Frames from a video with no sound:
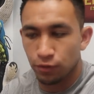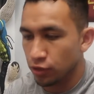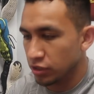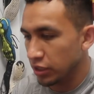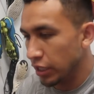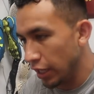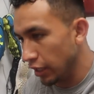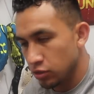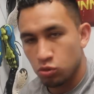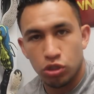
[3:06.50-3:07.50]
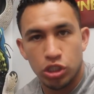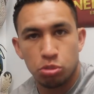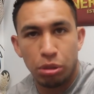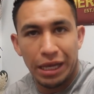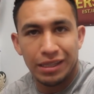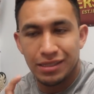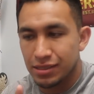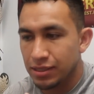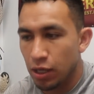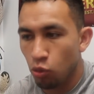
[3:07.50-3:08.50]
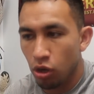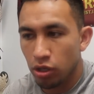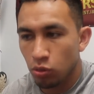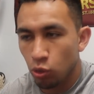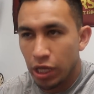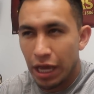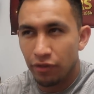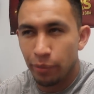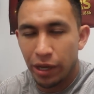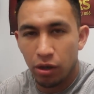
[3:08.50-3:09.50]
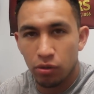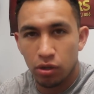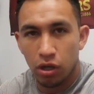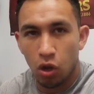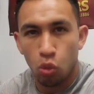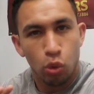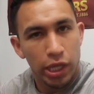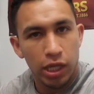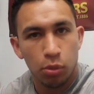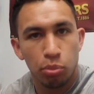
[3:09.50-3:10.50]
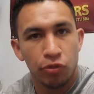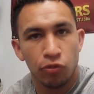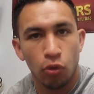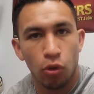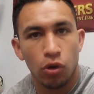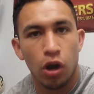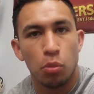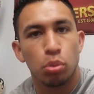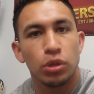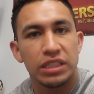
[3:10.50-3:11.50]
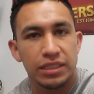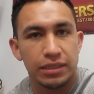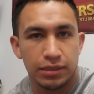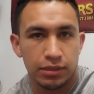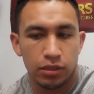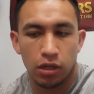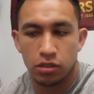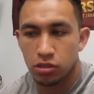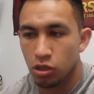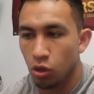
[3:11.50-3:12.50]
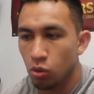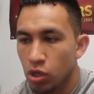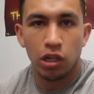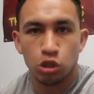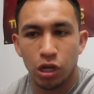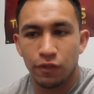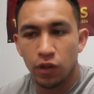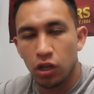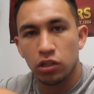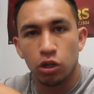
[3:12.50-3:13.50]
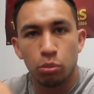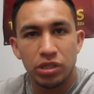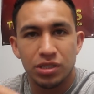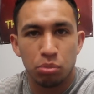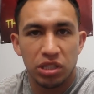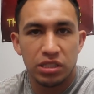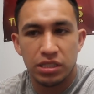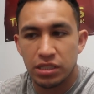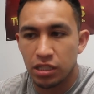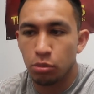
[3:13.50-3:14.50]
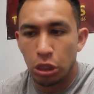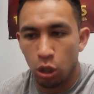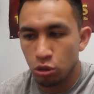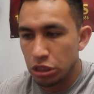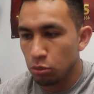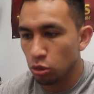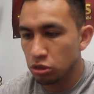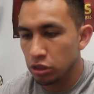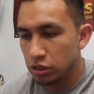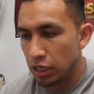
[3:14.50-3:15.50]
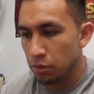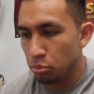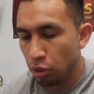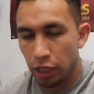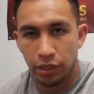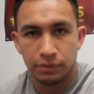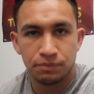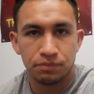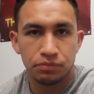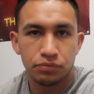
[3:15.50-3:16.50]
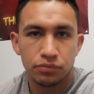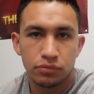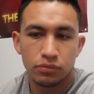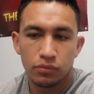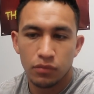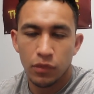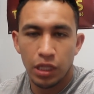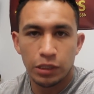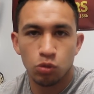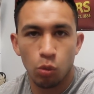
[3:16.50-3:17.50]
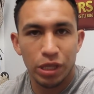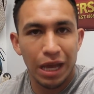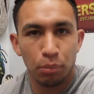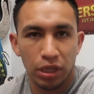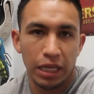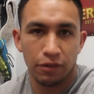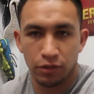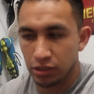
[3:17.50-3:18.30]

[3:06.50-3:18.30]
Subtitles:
for today. Since we're just back, this is day one. We have about a week before our preseason starts. So I'll try to vlog little bits and pieces because I'll be coaching most of the time. But that's what we got planned for